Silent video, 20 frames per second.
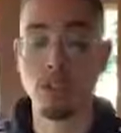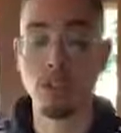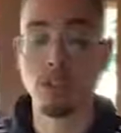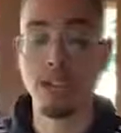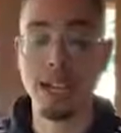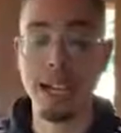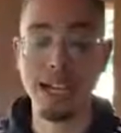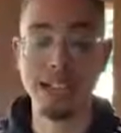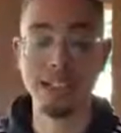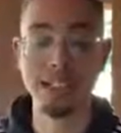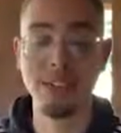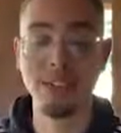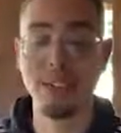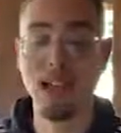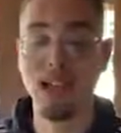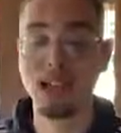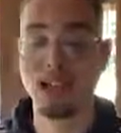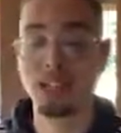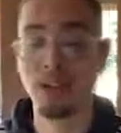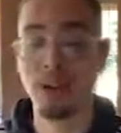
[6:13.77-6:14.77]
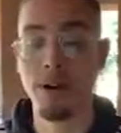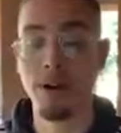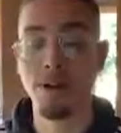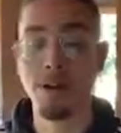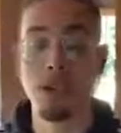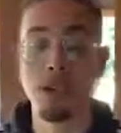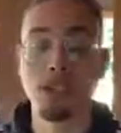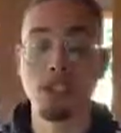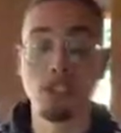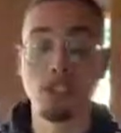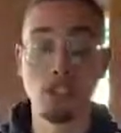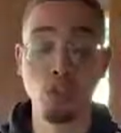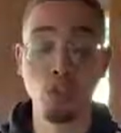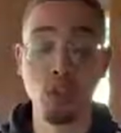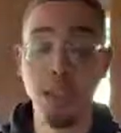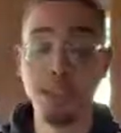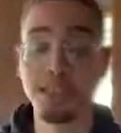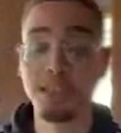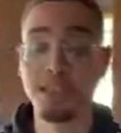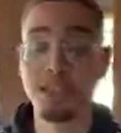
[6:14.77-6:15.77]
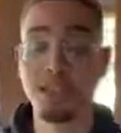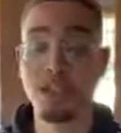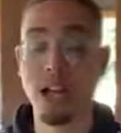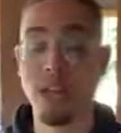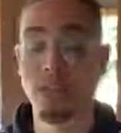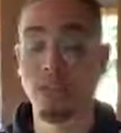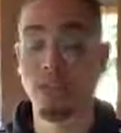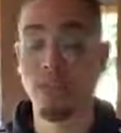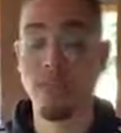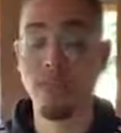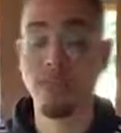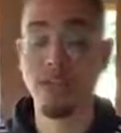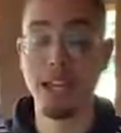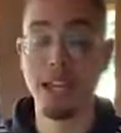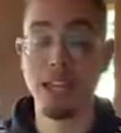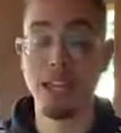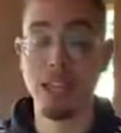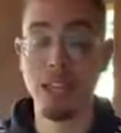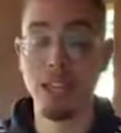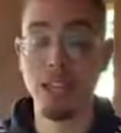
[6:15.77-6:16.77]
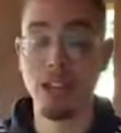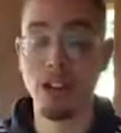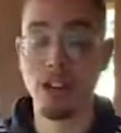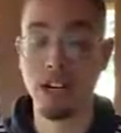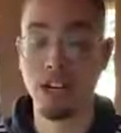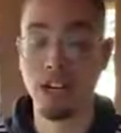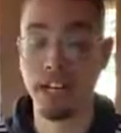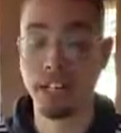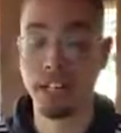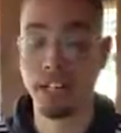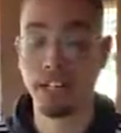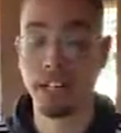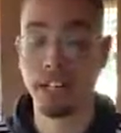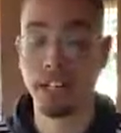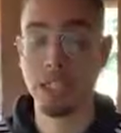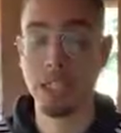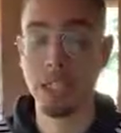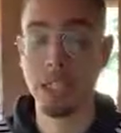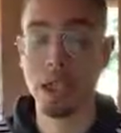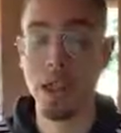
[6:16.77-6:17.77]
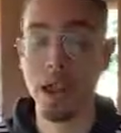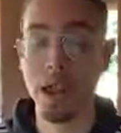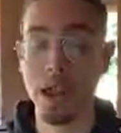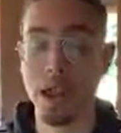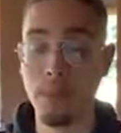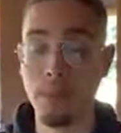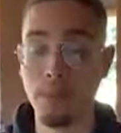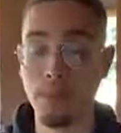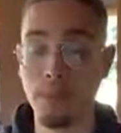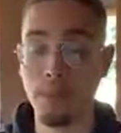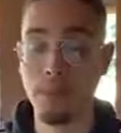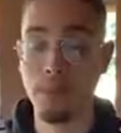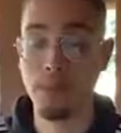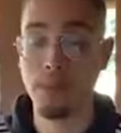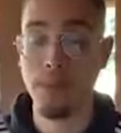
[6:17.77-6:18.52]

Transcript: there's ninety-seven dollars a month, there's two hundred ninety-seven dollars a month, and then there is the um,